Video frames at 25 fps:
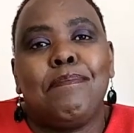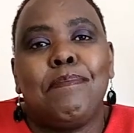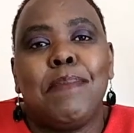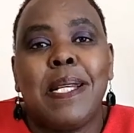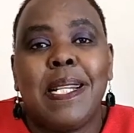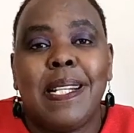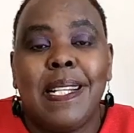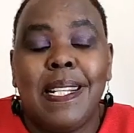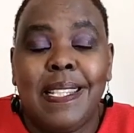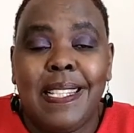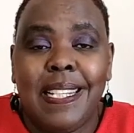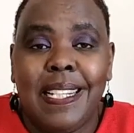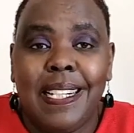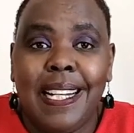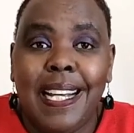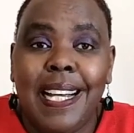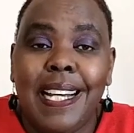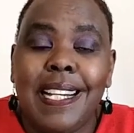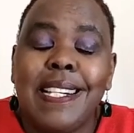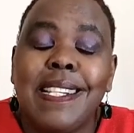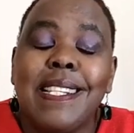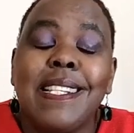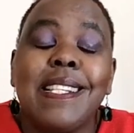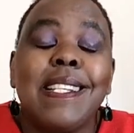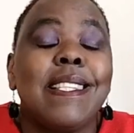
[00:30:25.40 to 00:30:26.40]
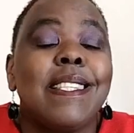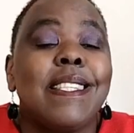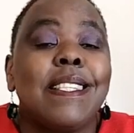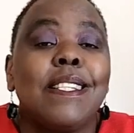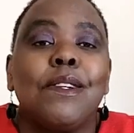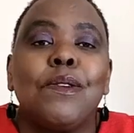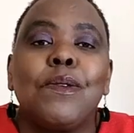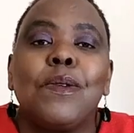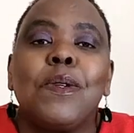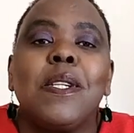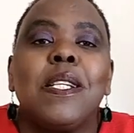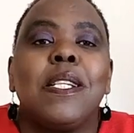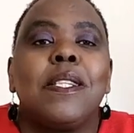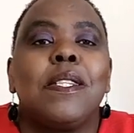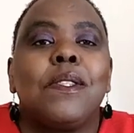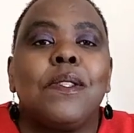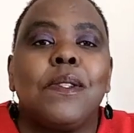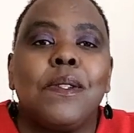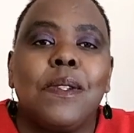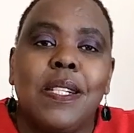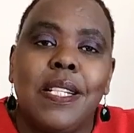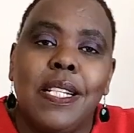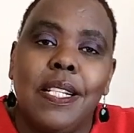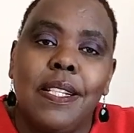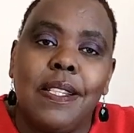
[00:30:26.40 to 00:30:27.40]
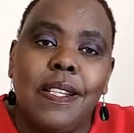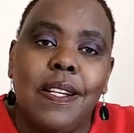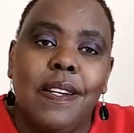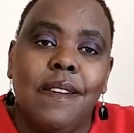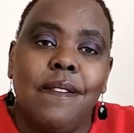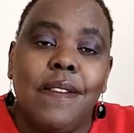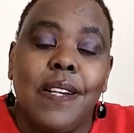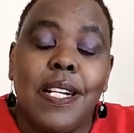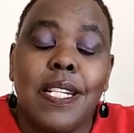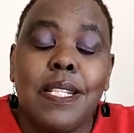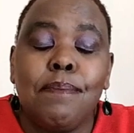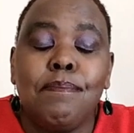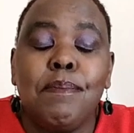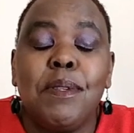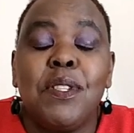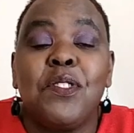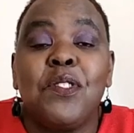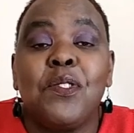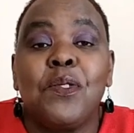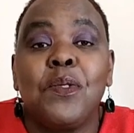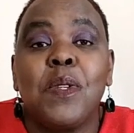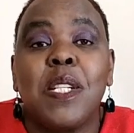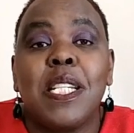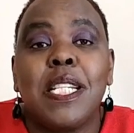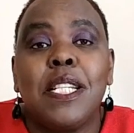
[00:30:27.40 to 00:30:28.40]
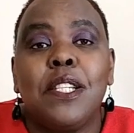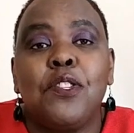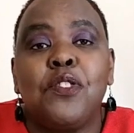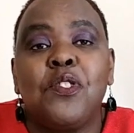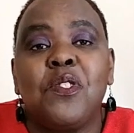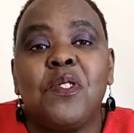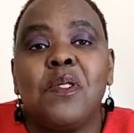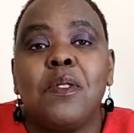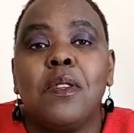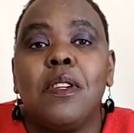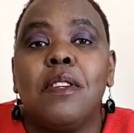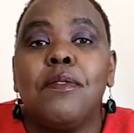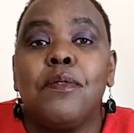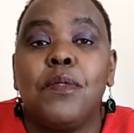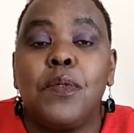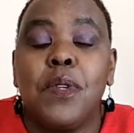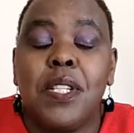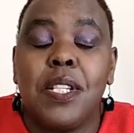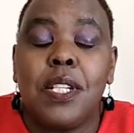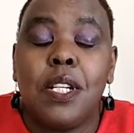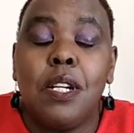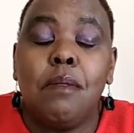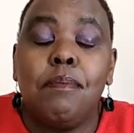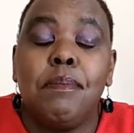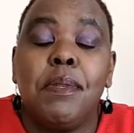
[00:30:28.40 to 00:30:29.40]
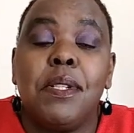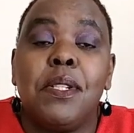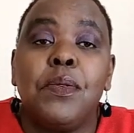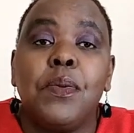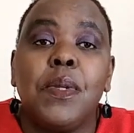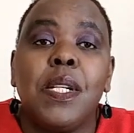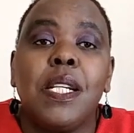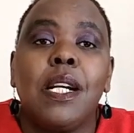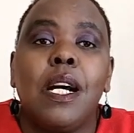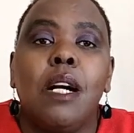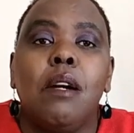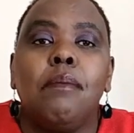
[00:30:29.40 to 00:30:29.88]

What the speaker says: parents and guardians, including students, have asked me to look into, of which I'll be doing.